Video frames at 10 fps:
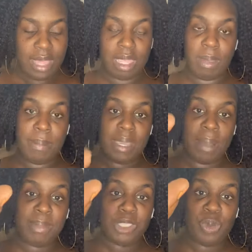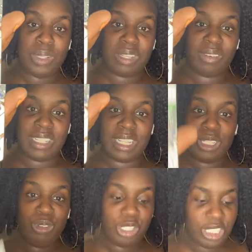They may be coming to you as a
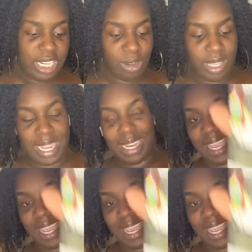resolution. Okay, they